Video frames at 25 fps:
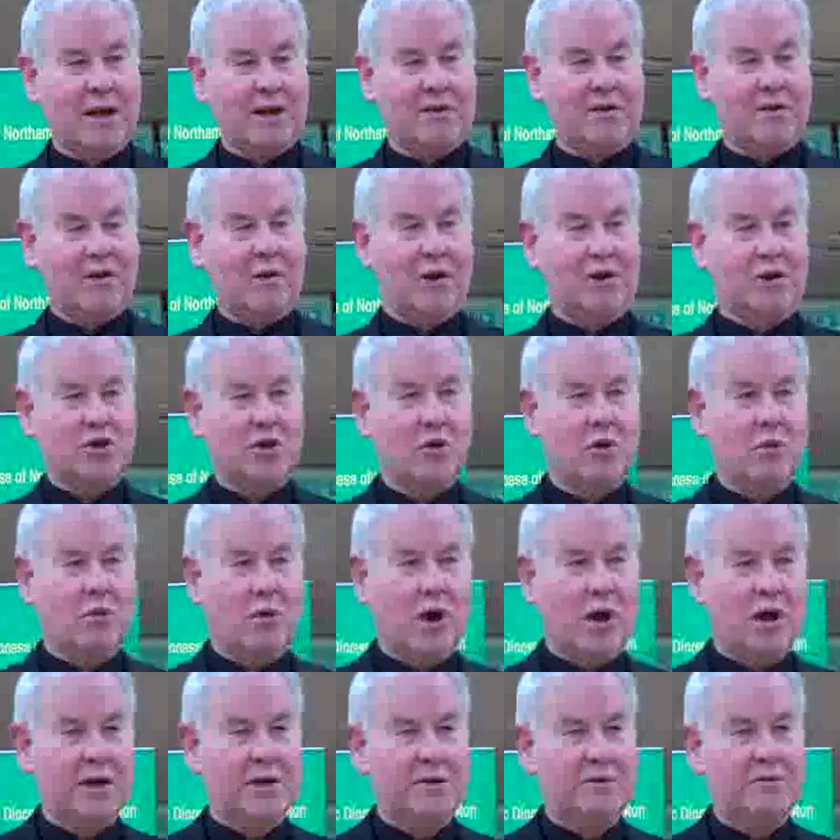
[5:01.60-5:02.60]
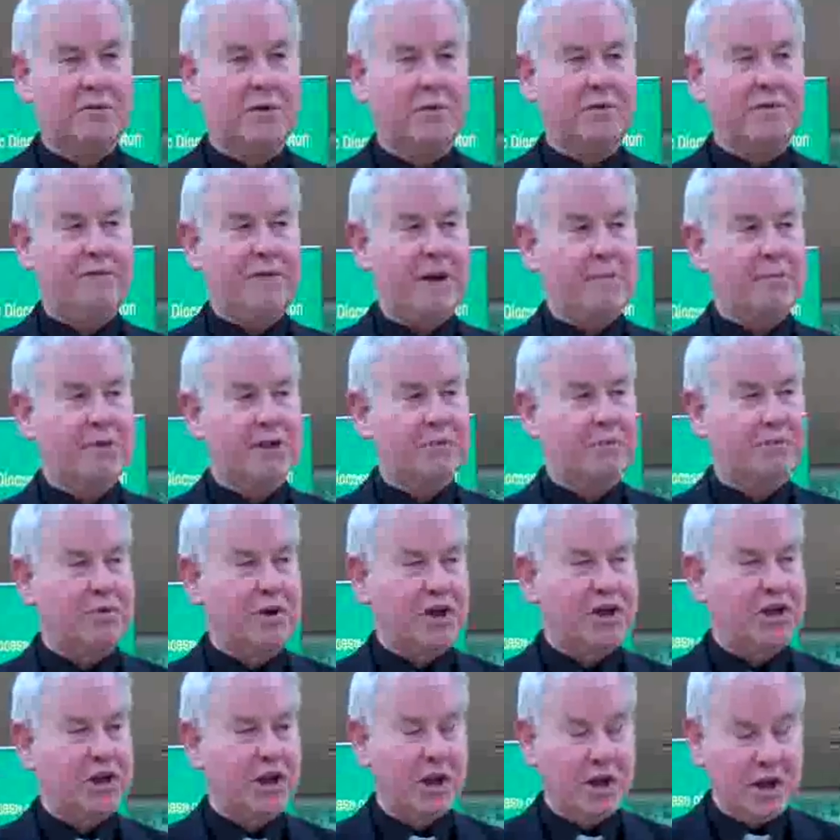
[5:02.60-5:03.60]
theological works, a famous
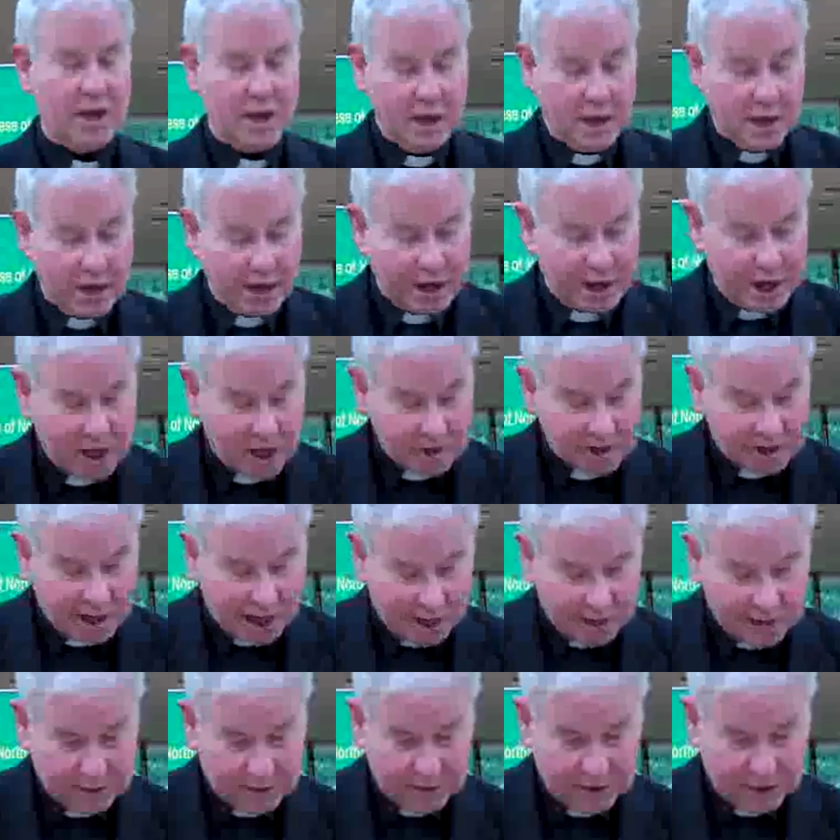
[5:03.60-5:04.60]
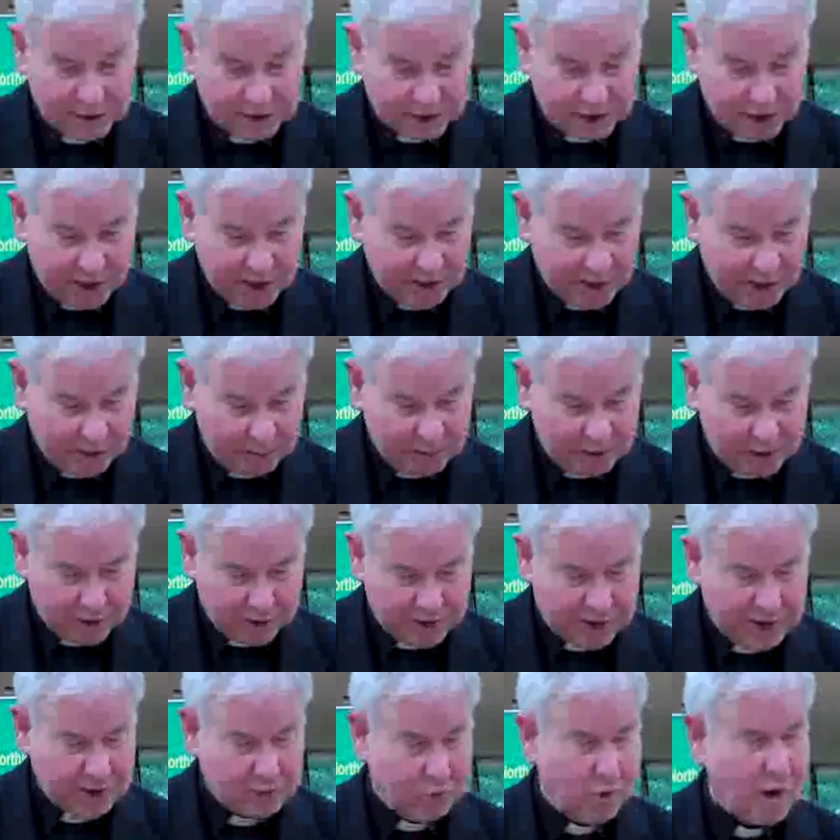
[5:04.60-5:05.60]
preacher, and he goes out, and he's going there
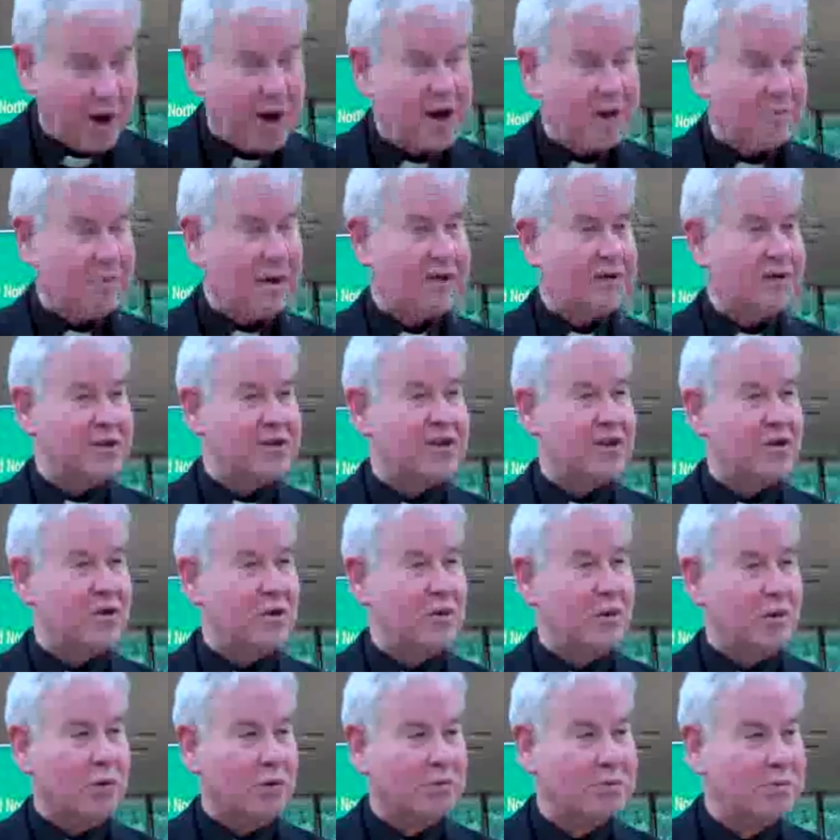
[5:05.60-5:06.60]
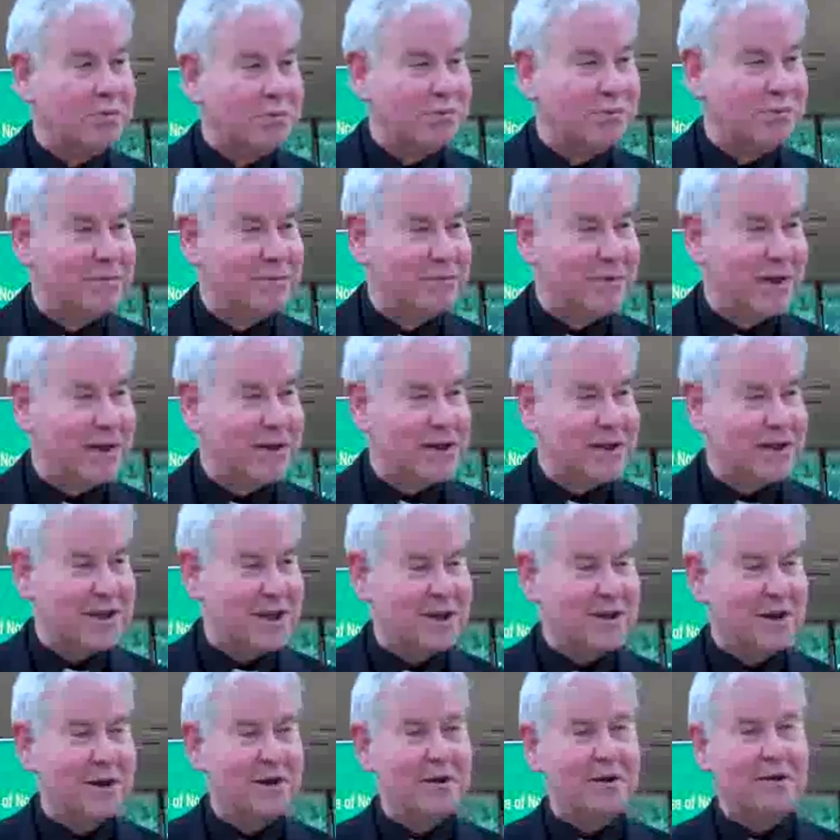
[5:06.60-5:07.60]
because he's worried about the school, this
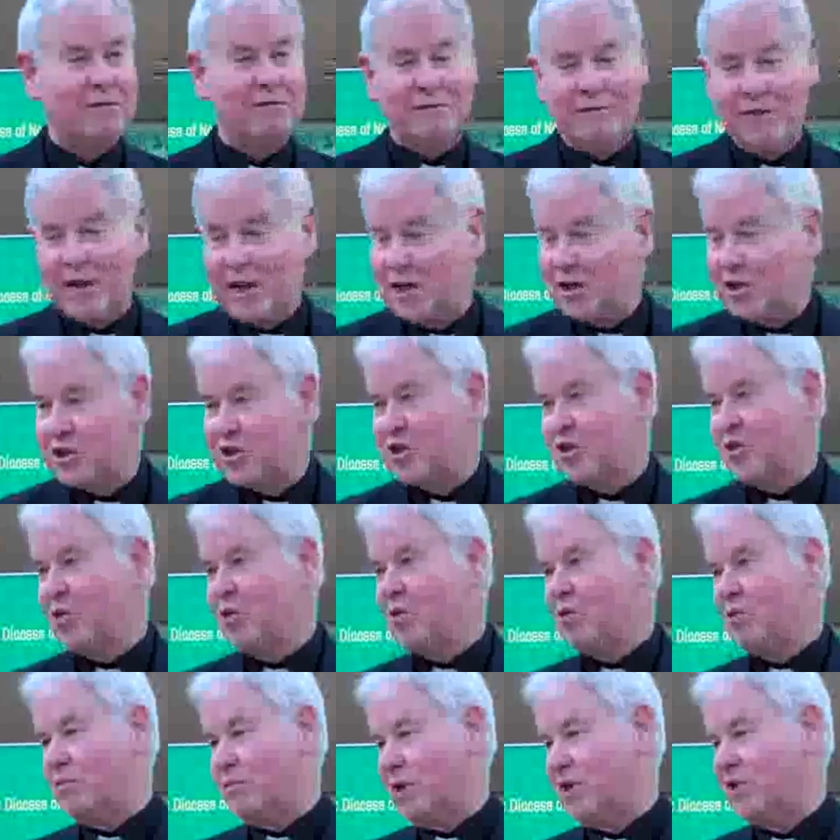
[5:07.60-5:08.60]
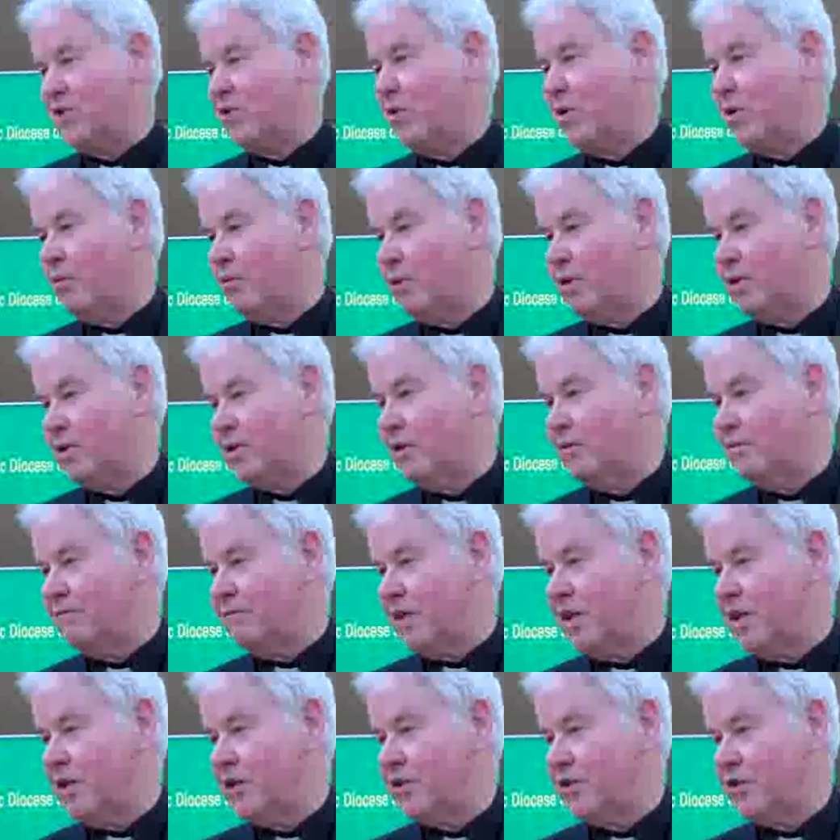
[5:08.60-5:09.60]
little village school, that's all it was, a little
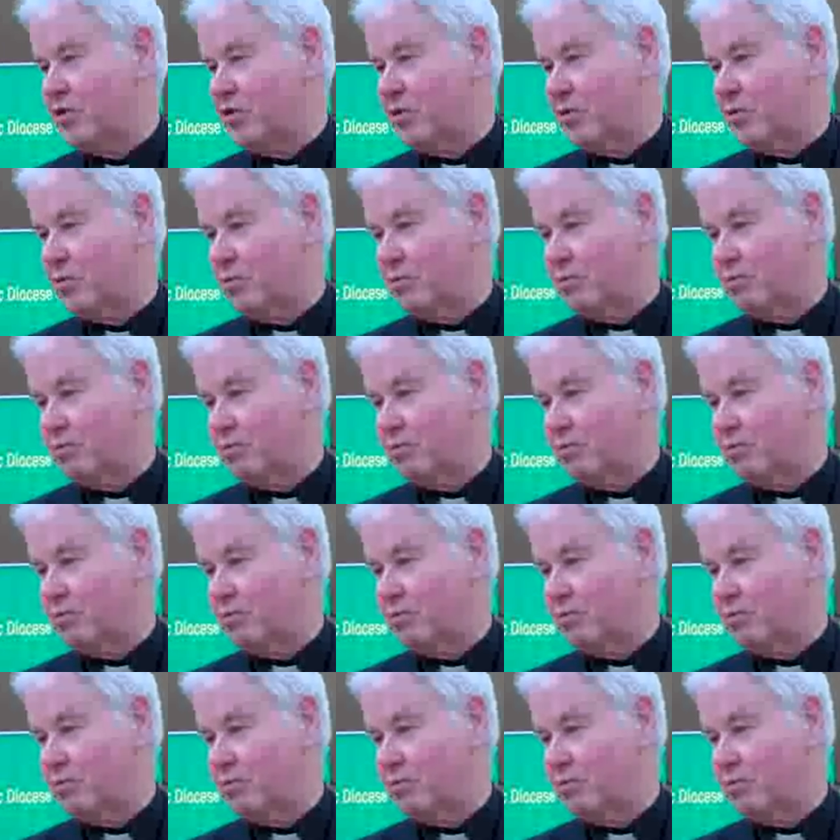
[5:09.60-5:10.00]
village school.